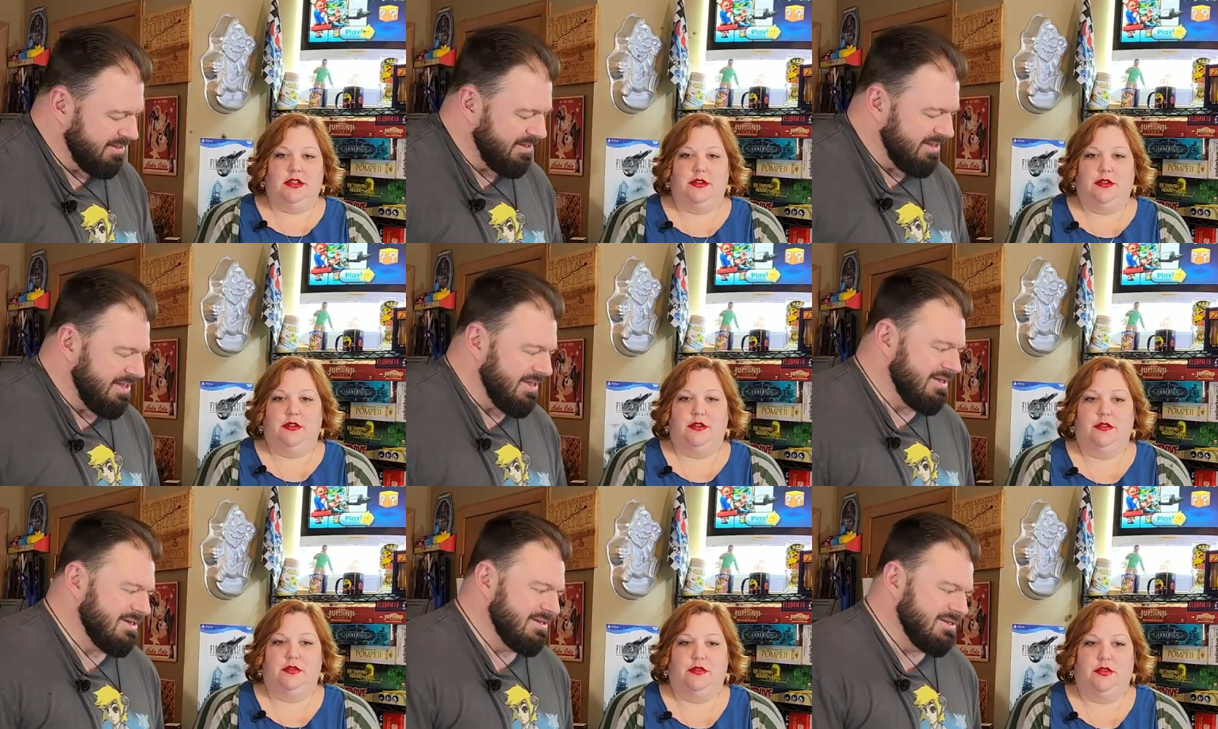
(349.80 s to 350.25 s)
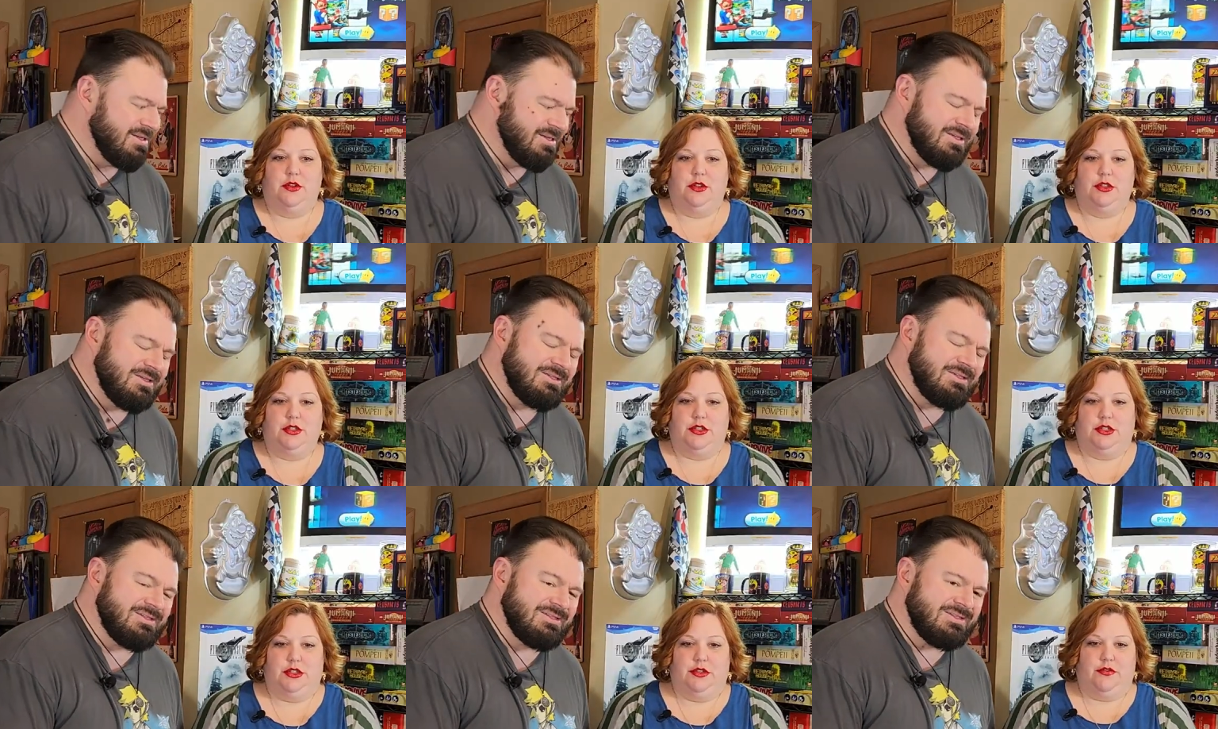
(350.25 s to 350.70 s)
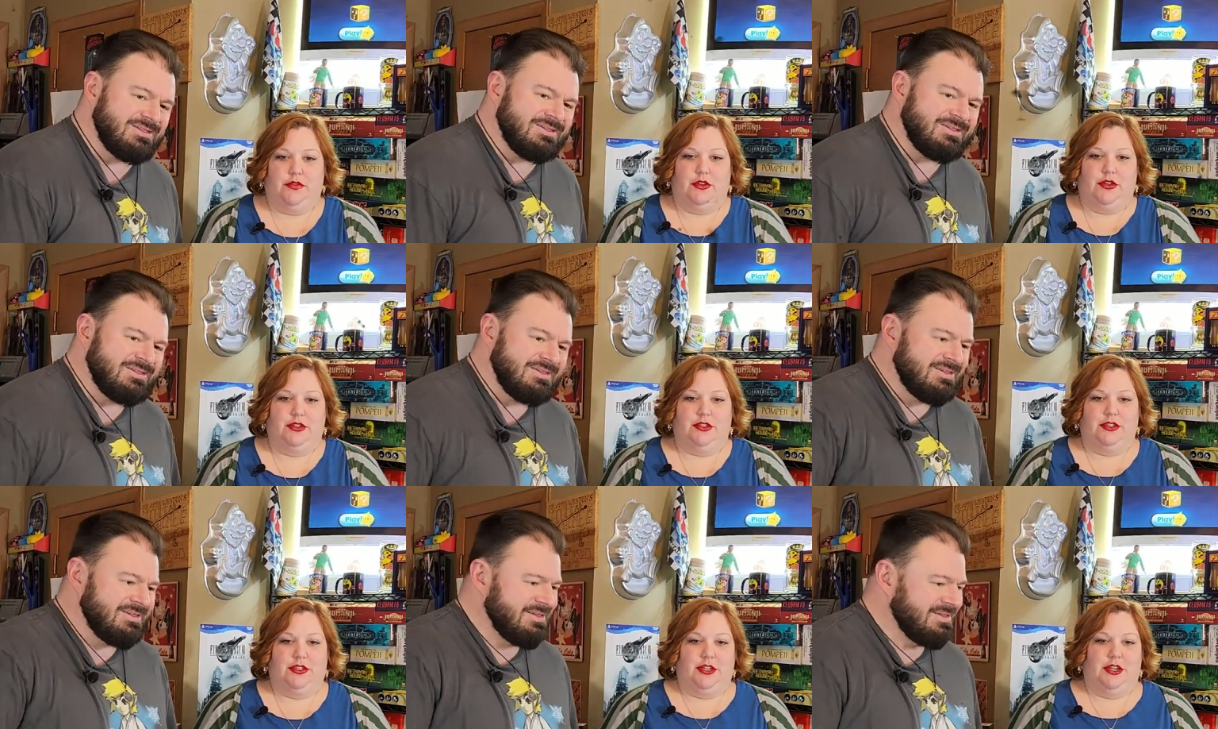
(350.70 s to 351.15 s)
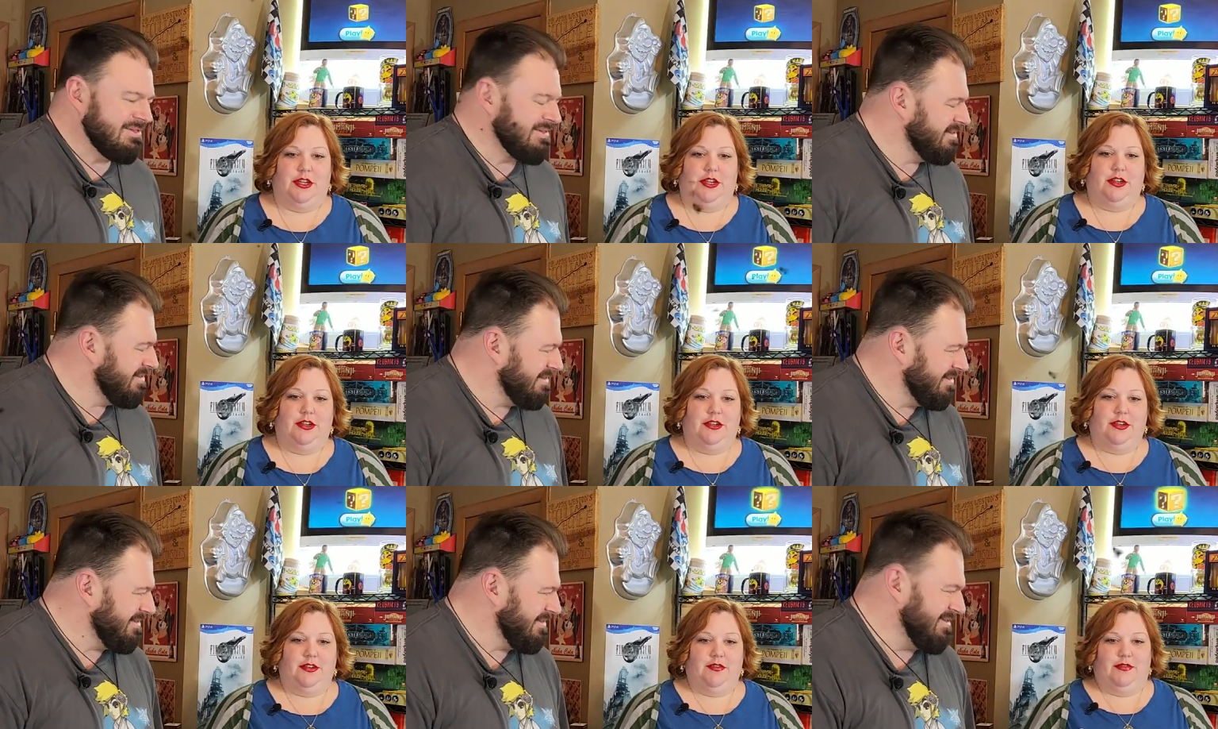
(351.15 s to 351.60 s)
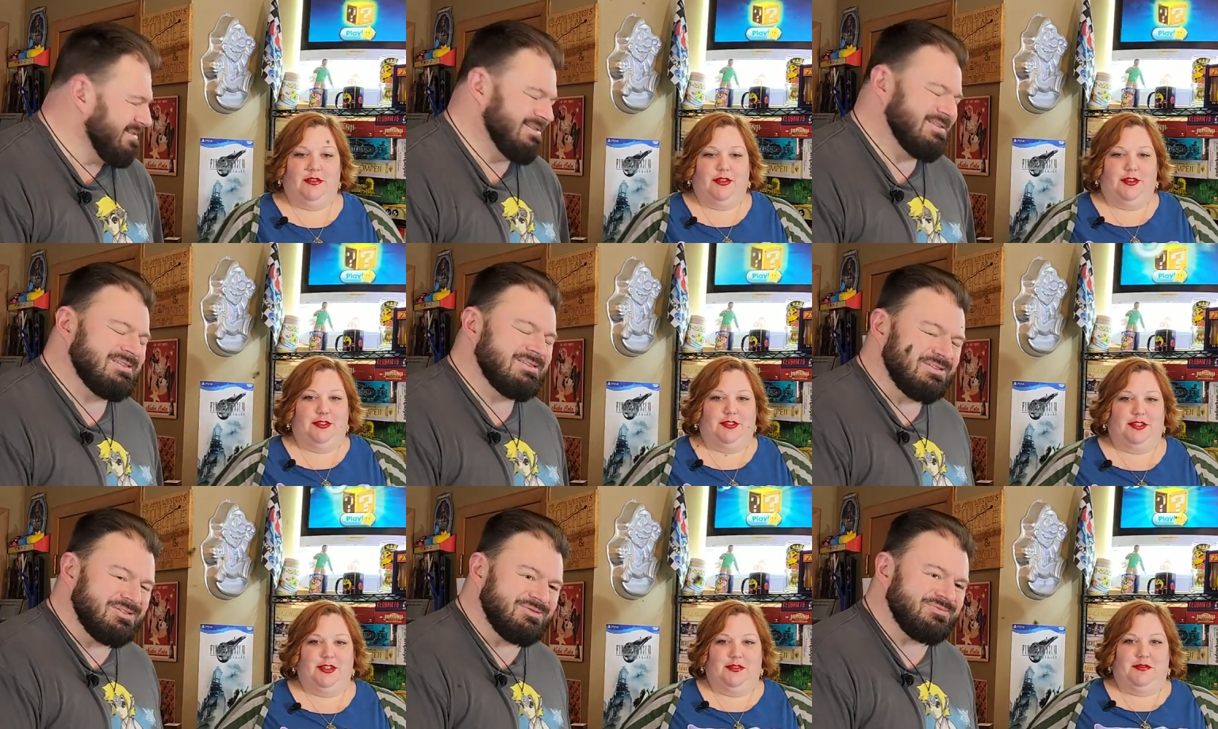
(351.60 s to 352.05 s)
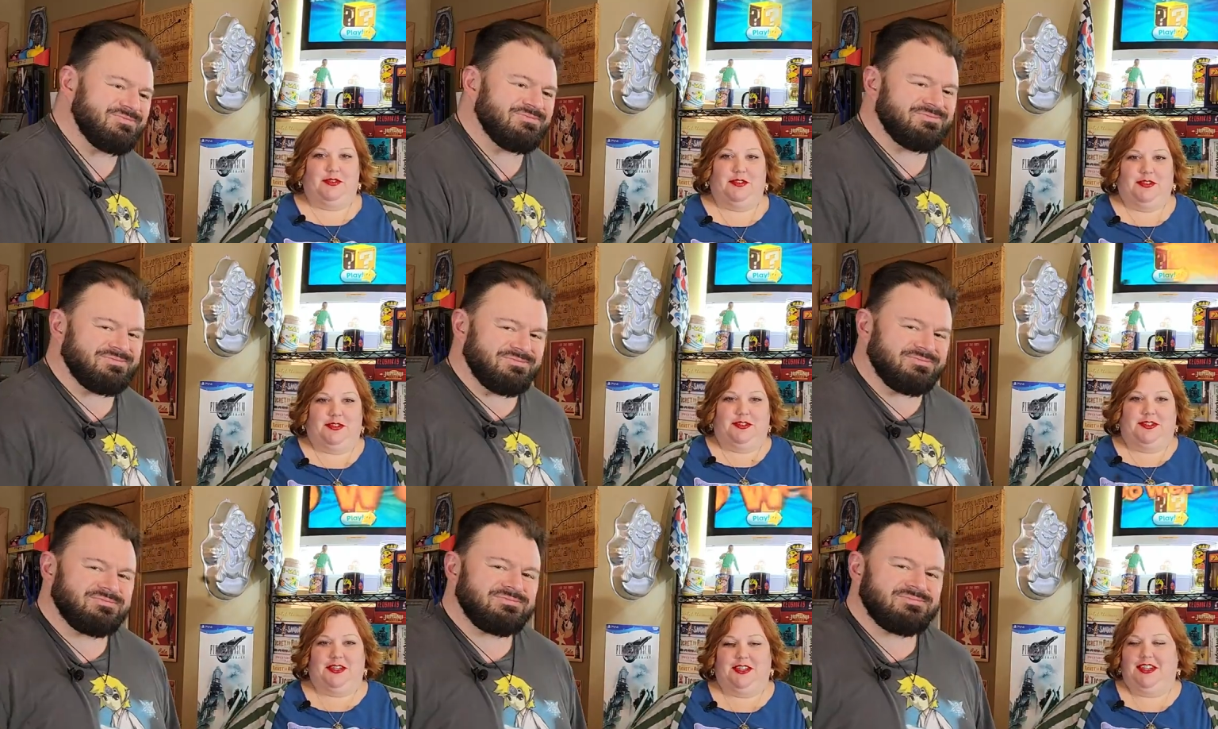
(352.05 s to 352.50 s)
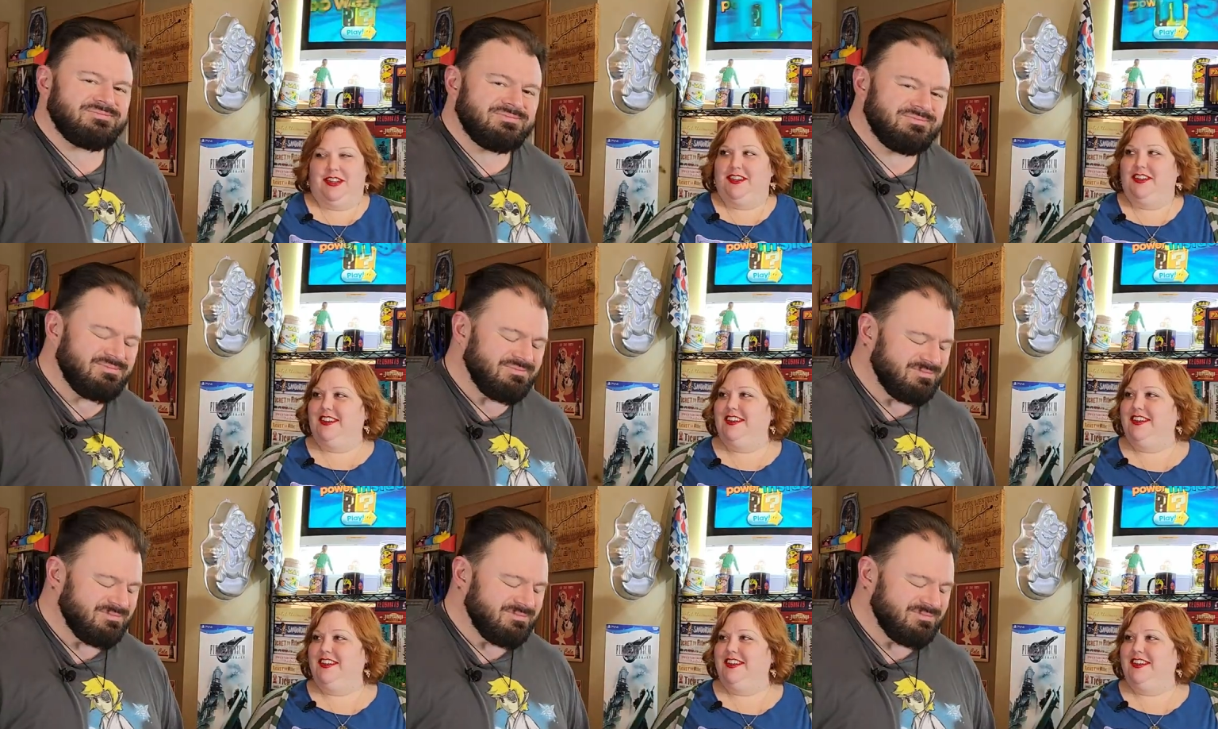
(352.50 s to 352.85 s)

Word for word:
Speaker 1: Okay. Fluxy, fluxy, fluxy, fluxy.